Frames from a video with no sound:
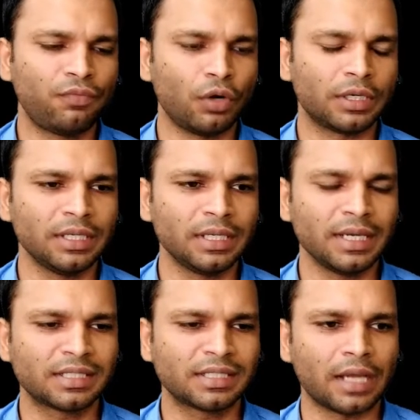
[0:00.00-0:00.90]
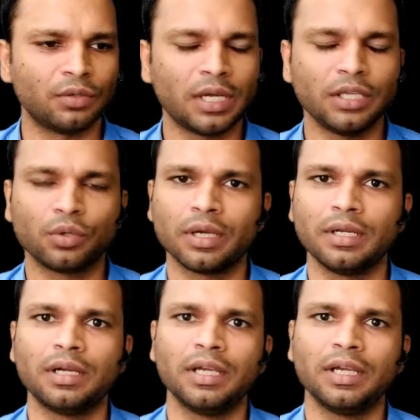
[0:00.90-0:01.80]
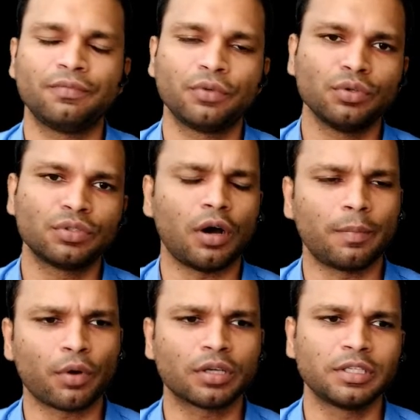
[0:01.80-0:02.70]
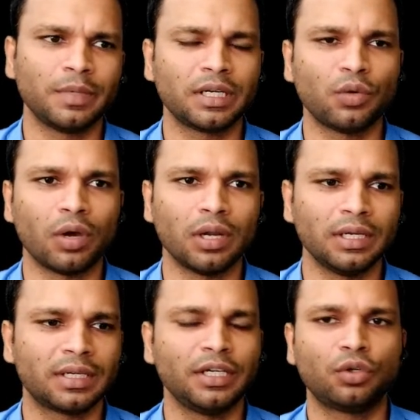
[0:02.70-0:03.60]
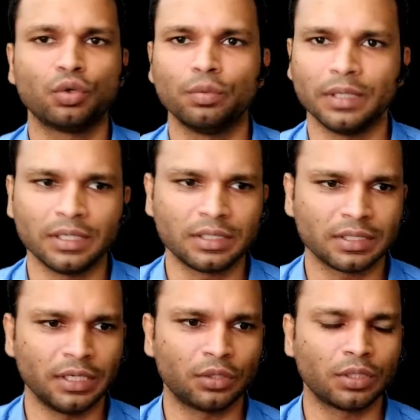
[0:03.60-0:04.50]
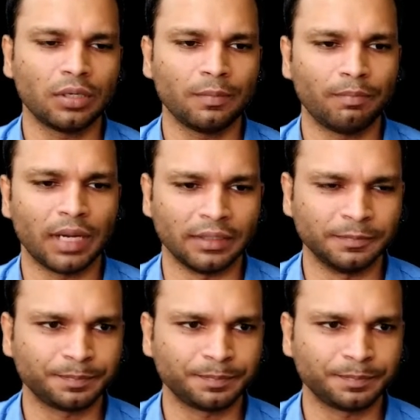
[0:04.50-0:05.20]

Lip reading: 14 gauge cannula, you can infuse approximately 1 liter in 2 minutes into the blood.